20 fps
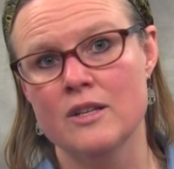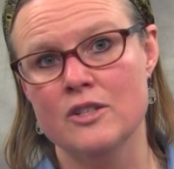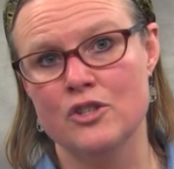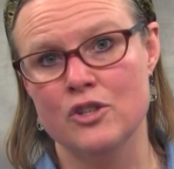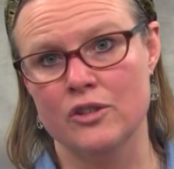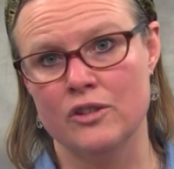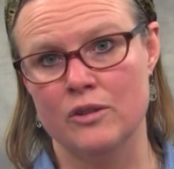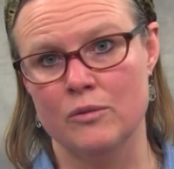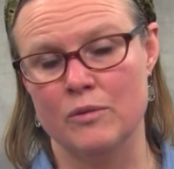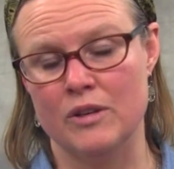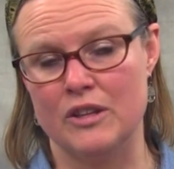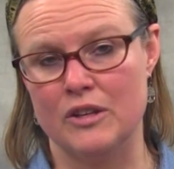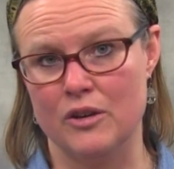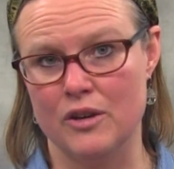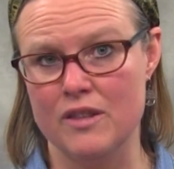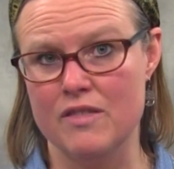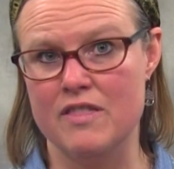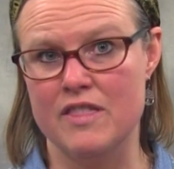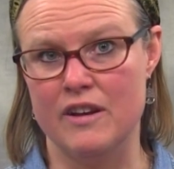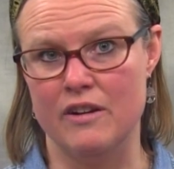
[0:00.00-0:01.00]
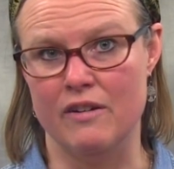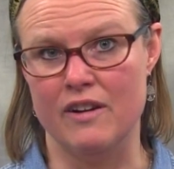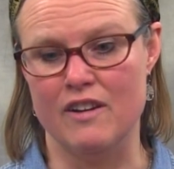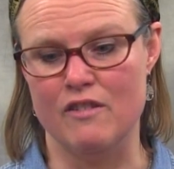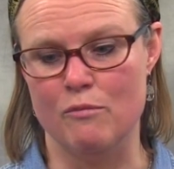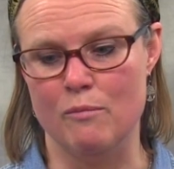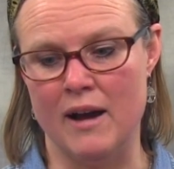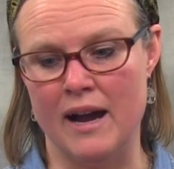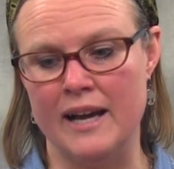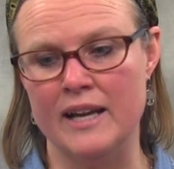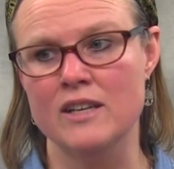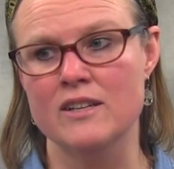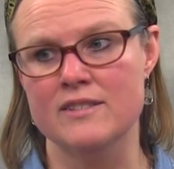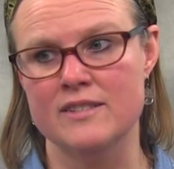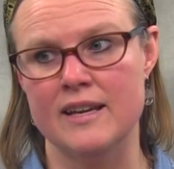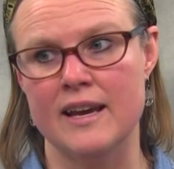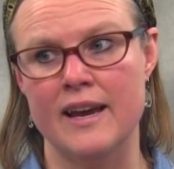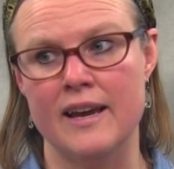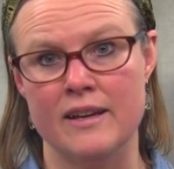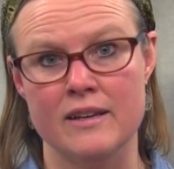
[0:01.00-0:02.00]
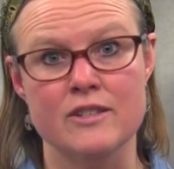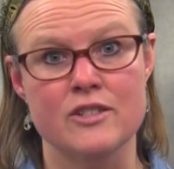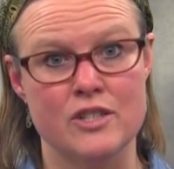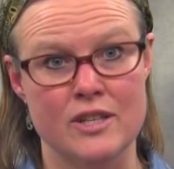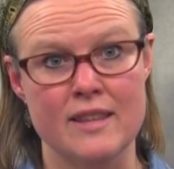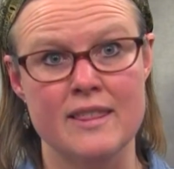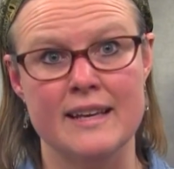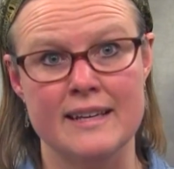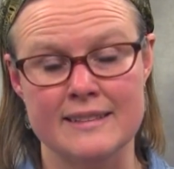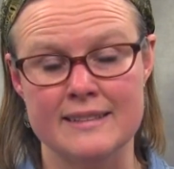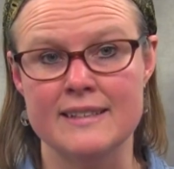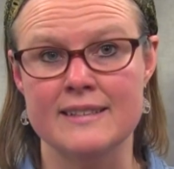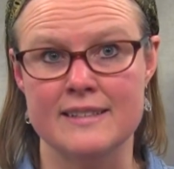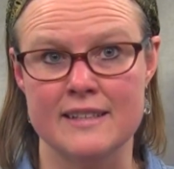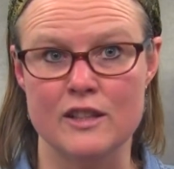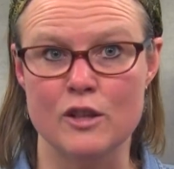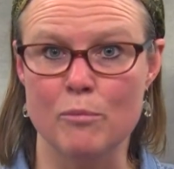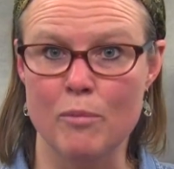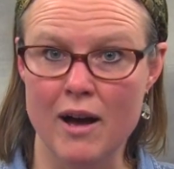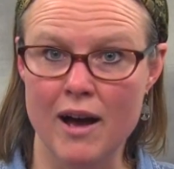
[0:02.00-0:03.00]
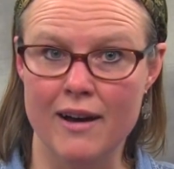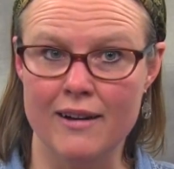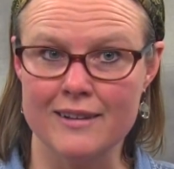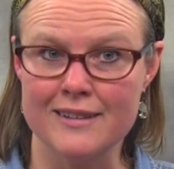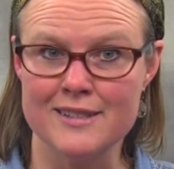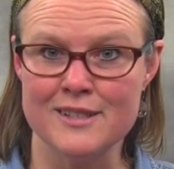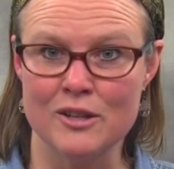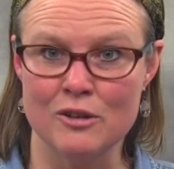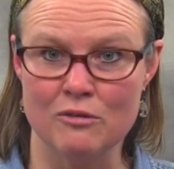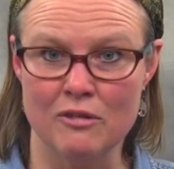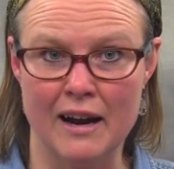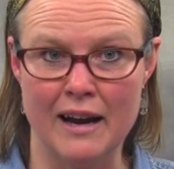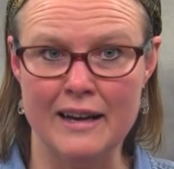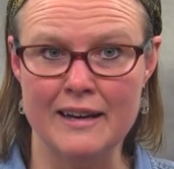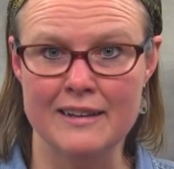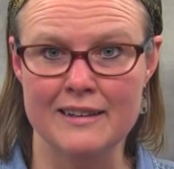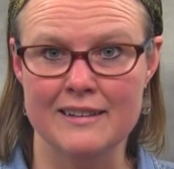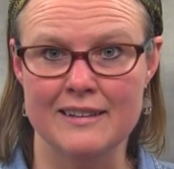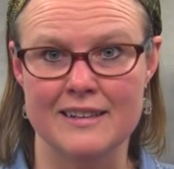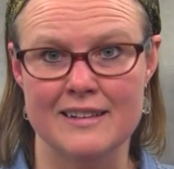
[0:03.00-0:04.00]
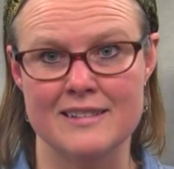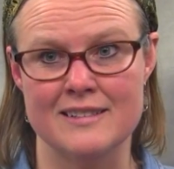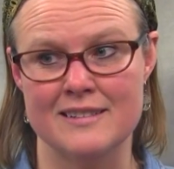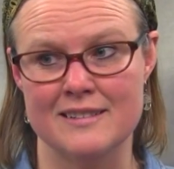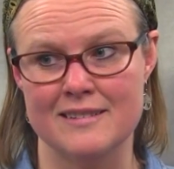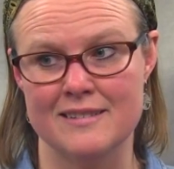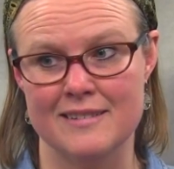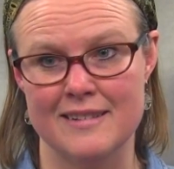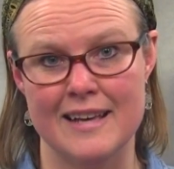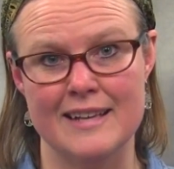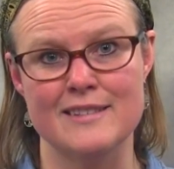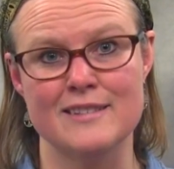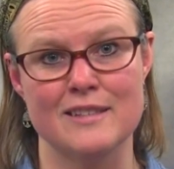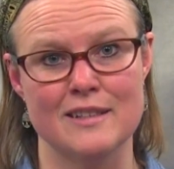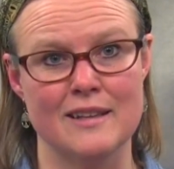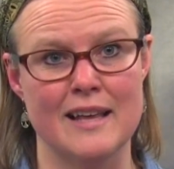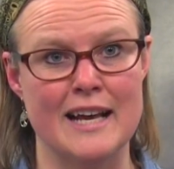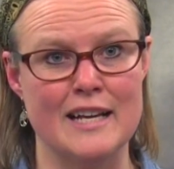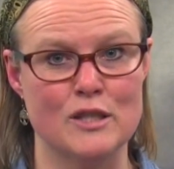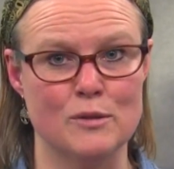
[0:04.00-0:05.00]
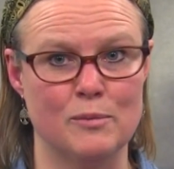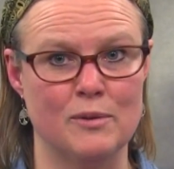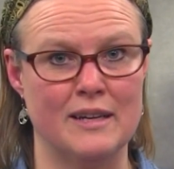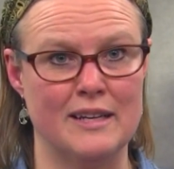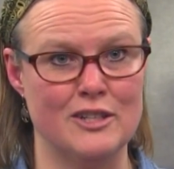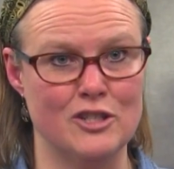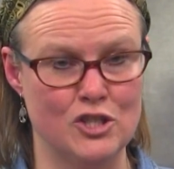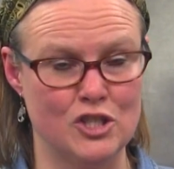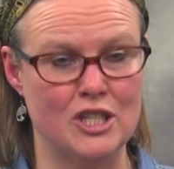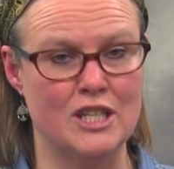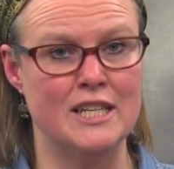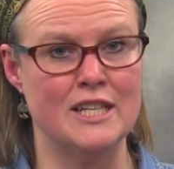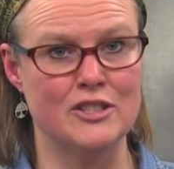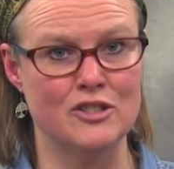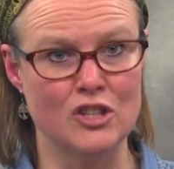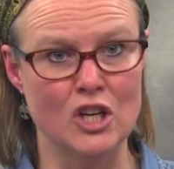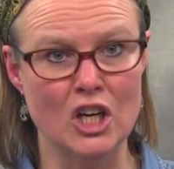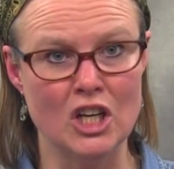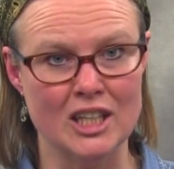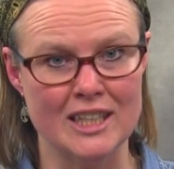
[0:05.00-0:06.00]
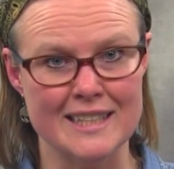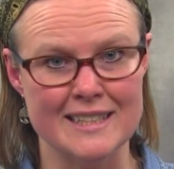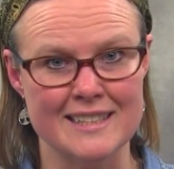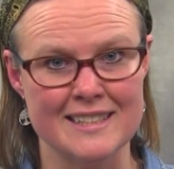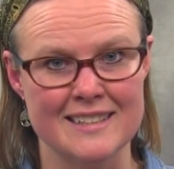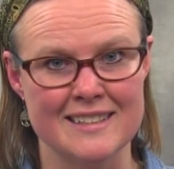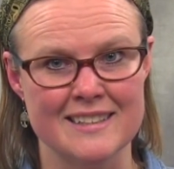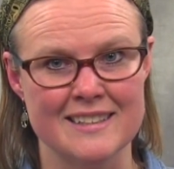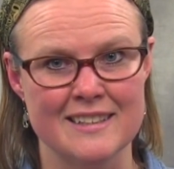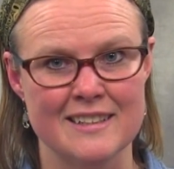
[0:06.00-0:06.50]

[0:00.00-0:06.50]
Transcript: Children with good theory of mind say she thinks it's in the box, right? Because that's the last place she saw it.